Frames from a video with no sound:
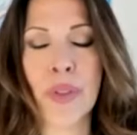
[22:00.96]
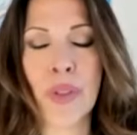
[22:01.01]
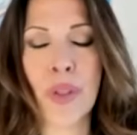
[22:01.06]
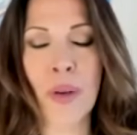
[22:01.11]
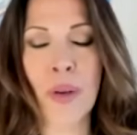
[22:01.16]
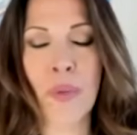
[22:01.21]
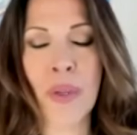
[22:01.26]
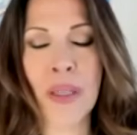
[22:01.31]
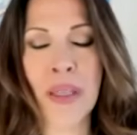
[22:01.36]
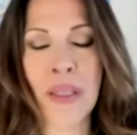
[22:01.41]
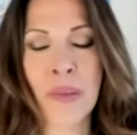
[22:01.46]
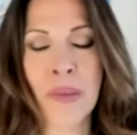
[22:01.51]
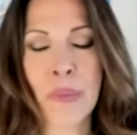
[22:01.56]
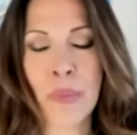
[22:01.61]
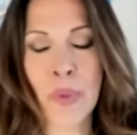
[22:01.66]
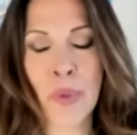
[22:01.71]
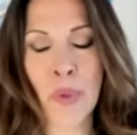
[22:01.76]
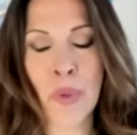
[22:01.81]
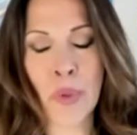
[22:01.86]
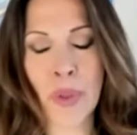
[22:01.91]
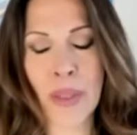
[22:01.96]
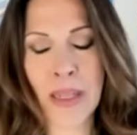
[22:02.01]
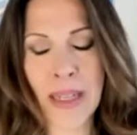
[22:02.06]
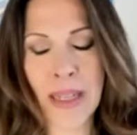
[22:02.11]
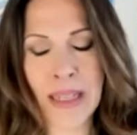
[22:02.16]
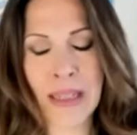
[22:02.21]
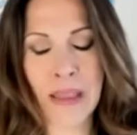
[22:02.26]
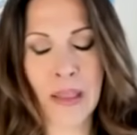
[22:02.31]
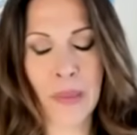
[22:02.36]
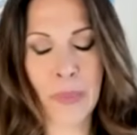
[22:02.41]
so that we can
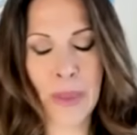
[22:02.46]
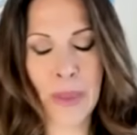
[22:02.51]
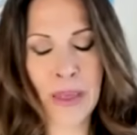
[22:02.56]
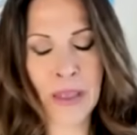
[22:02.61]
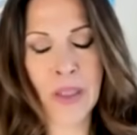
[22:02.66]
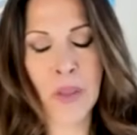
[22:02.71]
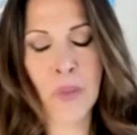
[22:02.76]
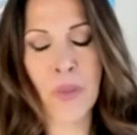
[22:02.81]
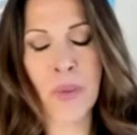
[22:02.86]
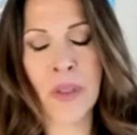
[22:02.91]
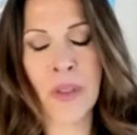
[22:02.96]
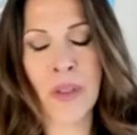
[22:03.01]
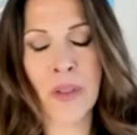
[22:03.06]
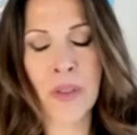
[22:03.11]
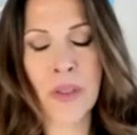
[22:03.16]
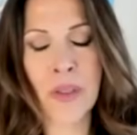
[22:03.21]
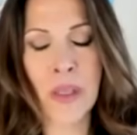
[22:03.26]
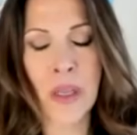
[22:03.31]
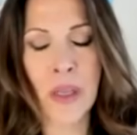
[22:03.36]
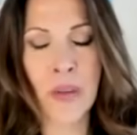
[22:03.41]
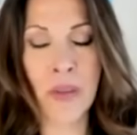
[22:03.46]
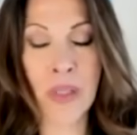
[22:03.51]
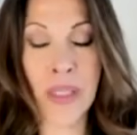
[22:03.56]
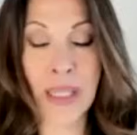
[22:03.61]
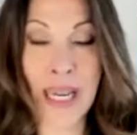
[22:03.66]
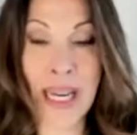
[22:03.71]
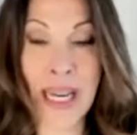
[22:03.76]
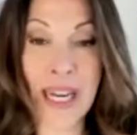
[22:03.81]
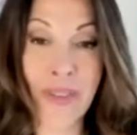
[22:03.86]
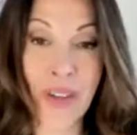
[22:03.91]
create the balance within ourselves to
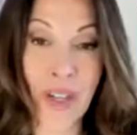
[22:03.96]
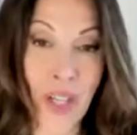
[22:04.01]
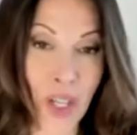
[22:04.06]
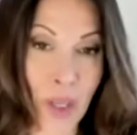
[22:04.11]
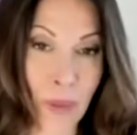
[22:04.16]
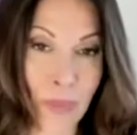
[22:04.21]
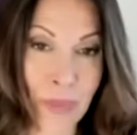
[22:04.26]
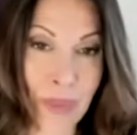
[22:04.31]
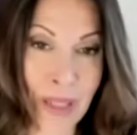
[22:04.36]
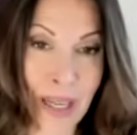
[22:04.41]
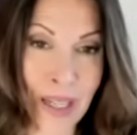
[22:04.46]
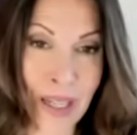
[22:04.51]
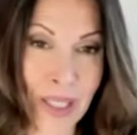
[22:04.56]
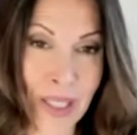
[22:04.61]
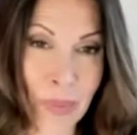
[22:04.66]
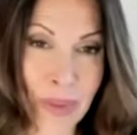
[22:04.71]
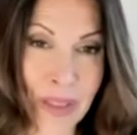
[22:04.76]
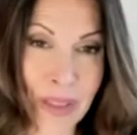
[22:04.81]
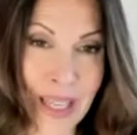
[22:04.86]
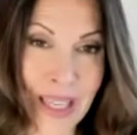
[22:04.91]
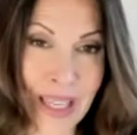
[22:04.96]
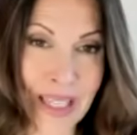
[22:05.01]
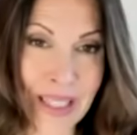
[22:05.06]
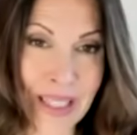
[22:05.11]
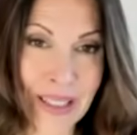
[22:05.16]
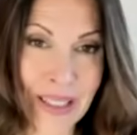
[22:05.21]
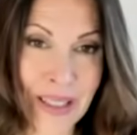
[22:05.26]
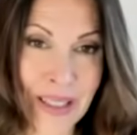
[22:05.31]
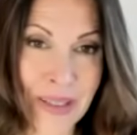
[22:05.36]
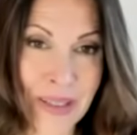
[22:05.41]
have a harmonized
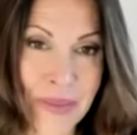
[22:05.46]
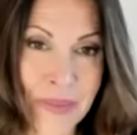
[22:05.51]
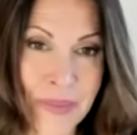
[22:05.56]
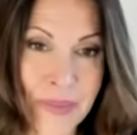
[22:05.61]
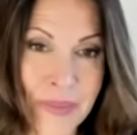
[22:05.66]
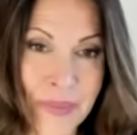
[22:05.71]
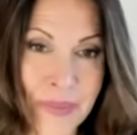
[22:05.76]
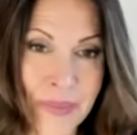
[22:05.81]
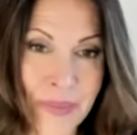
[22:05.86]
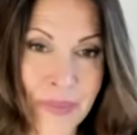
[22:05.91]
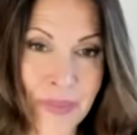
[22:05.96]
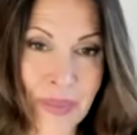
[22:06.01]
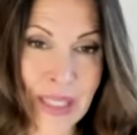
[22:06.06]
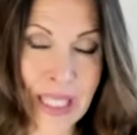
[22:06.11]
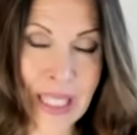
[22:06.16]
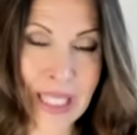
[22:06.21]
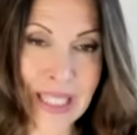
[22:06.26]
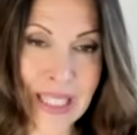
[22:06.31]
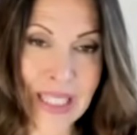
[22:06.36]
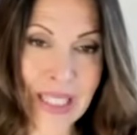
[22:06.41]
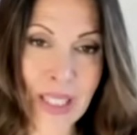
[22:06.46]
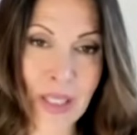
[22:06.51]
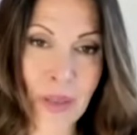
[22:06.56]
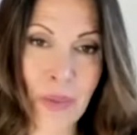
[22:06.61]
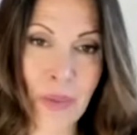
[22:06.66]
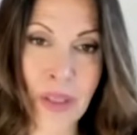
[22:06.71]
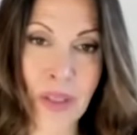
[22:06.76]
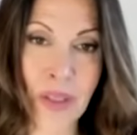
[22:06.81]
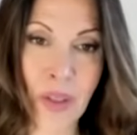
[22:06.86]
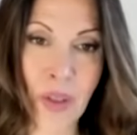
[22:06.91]
planet. This is
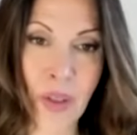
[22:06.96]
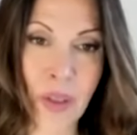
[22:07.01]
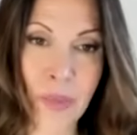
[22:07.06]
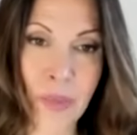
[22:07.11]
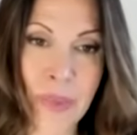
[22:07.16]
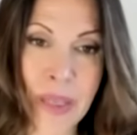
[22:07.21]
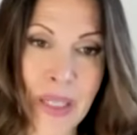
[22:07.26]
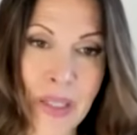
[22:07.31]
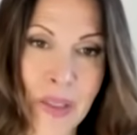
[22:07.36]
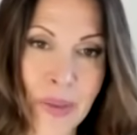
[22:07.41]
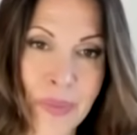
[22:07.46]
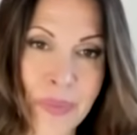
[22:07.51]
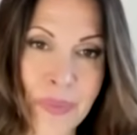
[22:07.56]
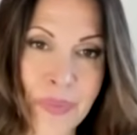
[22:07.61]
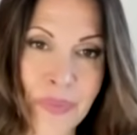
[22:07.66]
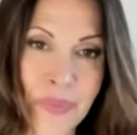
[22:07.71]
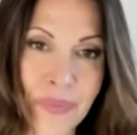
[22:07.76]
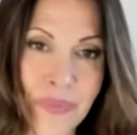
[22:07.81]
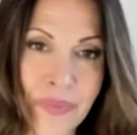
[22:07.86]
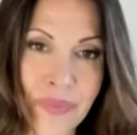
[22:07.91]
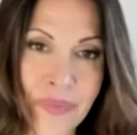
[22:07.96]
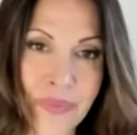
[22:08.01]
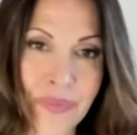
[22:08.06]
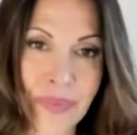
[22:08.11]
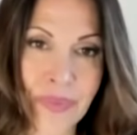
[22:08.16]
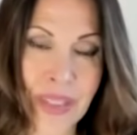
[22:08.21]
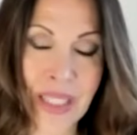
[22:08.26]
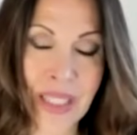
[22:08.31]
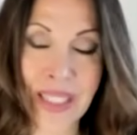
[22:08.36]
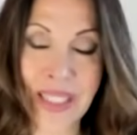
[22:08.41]
what it's all about.
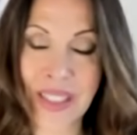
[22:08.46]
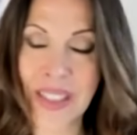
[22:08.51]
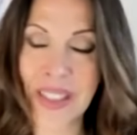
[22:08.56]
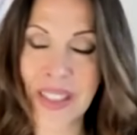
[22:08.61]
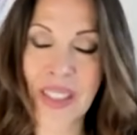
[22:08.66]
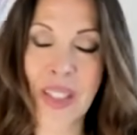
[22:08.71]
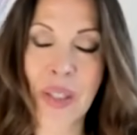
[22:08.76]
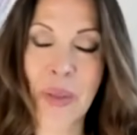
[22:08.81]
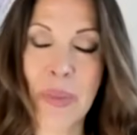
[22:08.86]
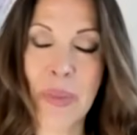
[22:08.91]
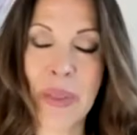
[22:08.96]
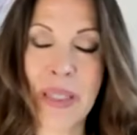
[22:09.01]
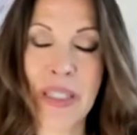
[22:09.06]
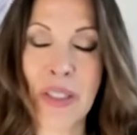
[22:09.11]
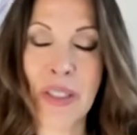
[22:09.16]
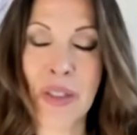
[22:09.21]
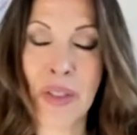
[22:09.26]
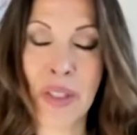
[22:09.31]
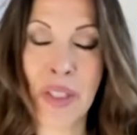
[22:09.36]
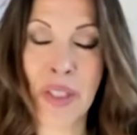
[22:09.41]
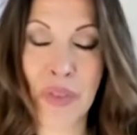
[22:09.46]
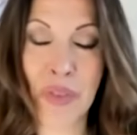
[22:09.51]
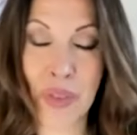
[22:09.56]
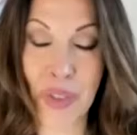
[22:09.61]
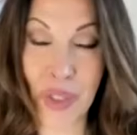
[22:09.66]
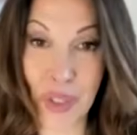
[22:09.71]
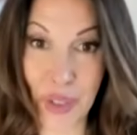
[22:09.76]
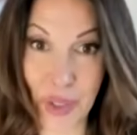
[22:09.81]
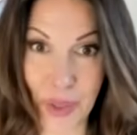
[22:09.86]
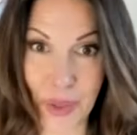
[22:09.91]
You didn't come back here just for
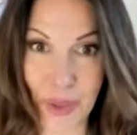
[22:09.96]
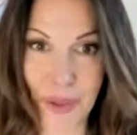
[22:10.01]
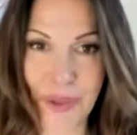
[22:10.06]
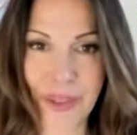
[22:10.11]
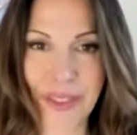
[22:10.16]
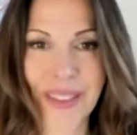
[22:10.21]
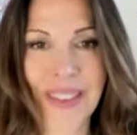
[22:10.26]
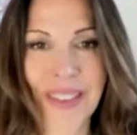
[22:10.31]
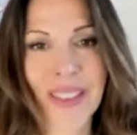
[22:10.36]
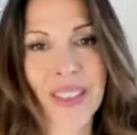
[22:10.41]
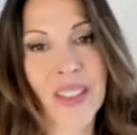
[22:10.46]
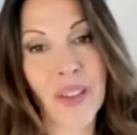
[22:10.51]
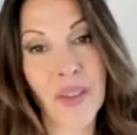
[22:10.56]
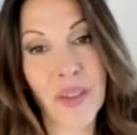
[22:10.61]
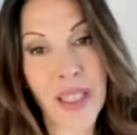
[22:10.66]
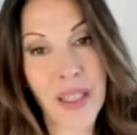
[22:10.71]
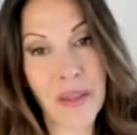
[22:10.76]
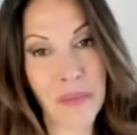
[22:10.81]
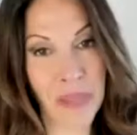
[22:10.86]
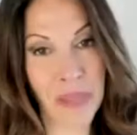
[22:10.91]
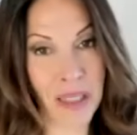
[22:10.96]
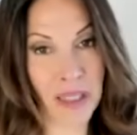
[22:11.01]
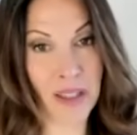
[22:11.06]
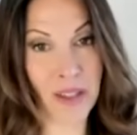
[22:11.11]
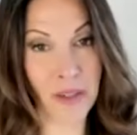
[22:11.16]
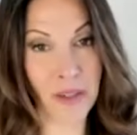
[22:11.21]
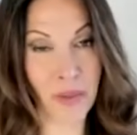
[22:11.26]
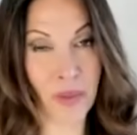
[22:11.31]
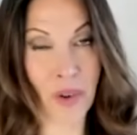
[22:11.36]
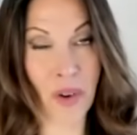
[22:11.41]
you. You came back
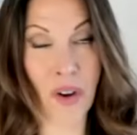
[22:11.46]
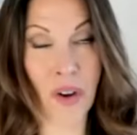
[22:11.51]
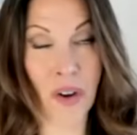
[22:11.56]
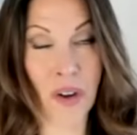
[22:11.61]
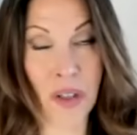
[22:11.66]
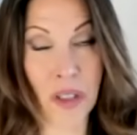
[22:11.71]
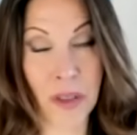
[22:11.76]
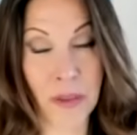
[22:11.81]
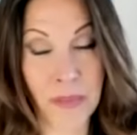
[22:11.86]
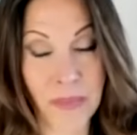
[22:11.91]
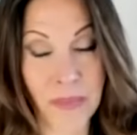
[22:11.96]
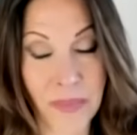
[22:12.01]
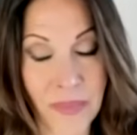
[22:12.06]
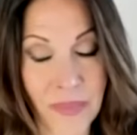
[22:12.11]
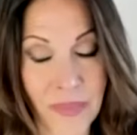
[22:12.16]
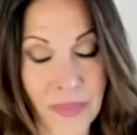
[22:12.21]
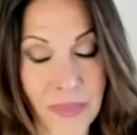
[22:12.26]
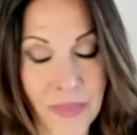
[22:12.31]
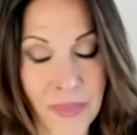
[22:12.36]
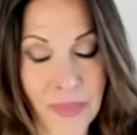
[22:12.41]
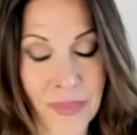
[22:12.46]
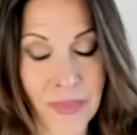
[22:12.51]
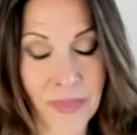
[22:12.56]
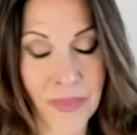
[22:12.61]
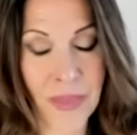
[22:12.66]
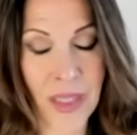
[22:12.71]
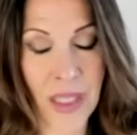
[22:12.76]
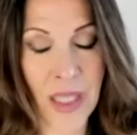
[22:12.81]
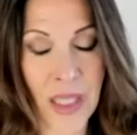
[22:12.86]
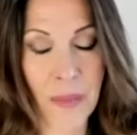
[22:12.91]
here for all.
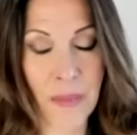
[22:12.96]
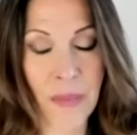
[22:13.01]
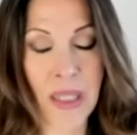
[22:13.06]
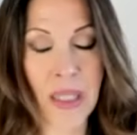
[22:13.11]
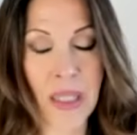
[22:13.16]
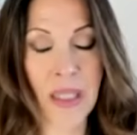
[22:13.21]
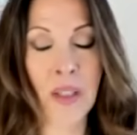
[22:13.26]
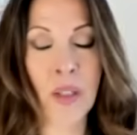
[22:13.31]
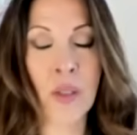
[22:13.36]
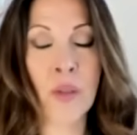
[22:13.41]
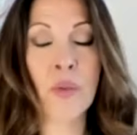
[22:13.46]
Okay.